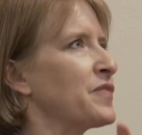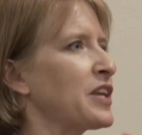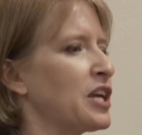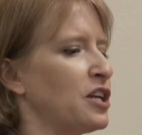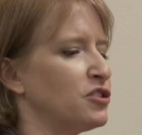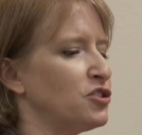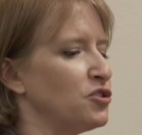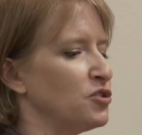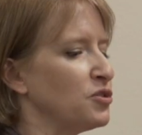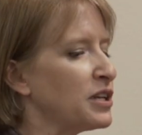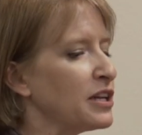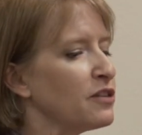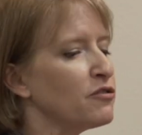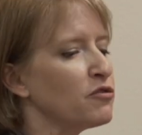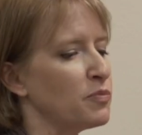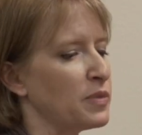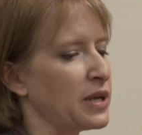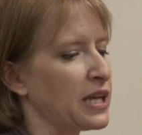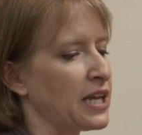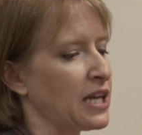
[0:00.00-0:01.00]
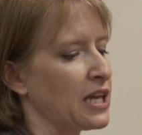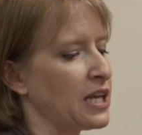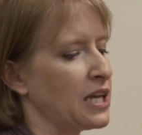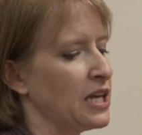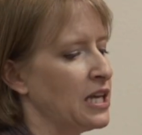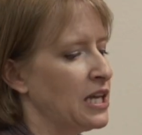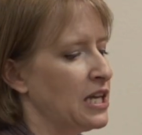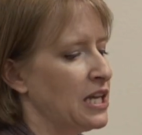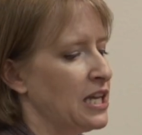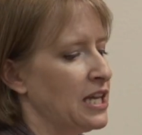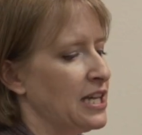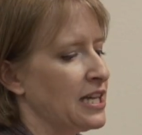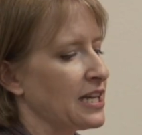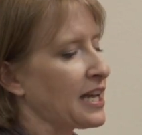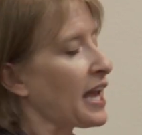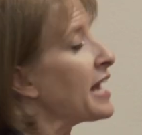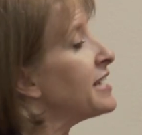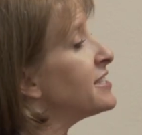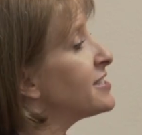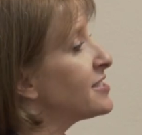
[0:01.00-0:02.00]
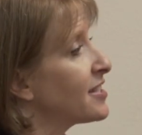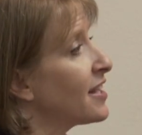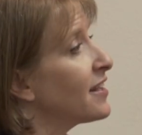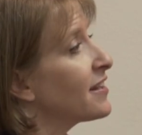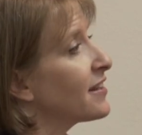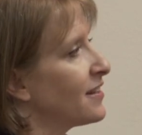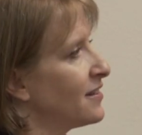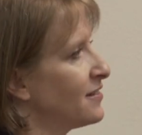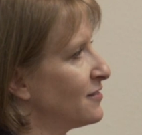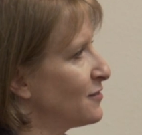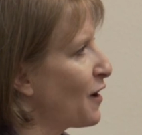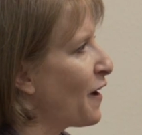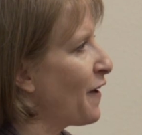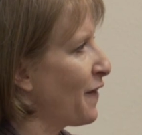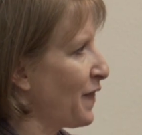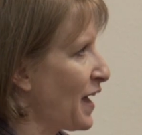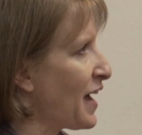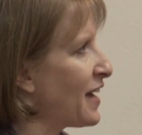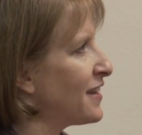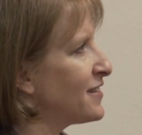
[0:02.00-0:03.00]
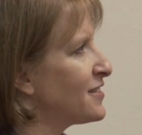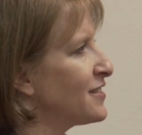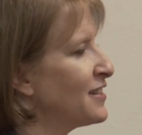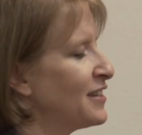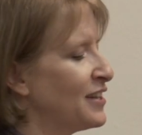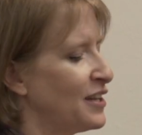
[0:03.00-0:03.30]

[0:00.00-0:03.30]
could you give me case study on that?